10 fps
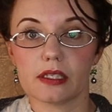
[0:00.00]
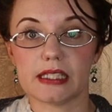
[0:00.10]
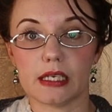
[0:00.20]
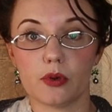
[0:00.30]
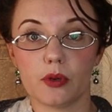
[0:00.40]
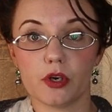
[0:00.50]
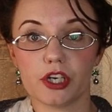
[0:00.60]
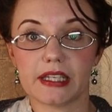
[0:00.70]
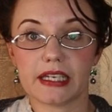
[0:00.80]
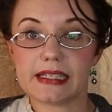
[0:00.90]
sequin
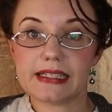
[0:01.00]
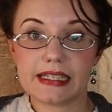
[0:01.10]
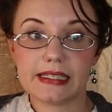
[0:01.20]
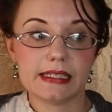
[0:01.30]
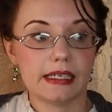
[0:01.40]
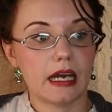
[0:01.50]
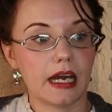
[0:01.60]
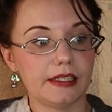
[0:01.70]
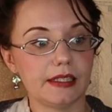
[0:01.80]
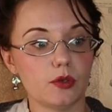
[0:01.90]
work that I did.
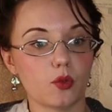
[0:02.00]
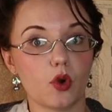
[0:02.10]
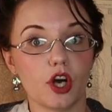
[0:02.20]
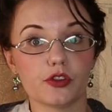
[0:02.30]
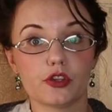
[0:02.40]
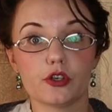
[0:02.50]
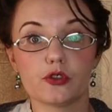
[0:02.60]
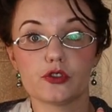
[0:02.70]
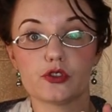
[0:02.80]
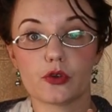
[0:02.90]
I didn't want
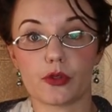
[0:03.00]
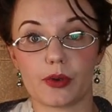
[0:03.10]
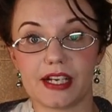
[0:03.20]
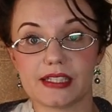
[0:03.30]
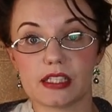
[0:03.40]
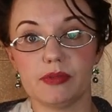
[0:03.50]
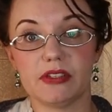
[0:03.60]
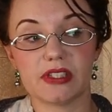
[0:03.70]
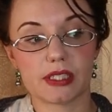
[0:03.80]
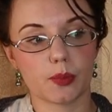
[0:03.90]
those threads to
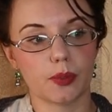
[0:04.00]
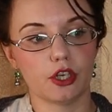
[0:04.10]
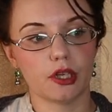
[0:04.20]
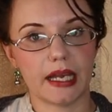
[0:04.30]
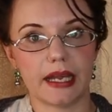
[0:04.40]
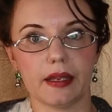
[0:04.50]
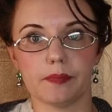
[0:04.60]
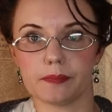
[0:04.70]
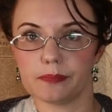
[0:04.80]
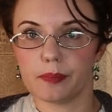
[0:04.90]
be visible
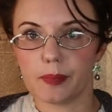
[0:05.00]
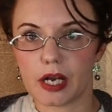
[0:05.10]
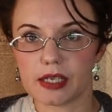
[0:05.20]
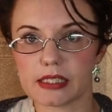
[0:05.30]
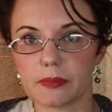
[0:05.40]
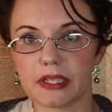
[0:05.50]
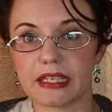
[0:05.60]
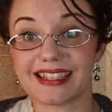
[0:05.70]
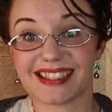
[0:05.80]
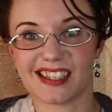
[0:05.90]
and possibly
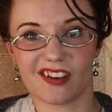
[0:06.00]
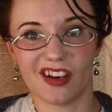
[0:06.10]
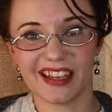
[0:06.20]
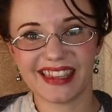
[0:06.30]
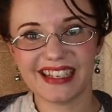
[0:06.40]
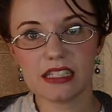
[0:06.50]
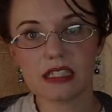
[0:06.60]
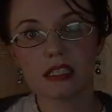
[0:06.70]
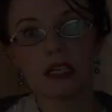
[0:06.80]
get stuck on things.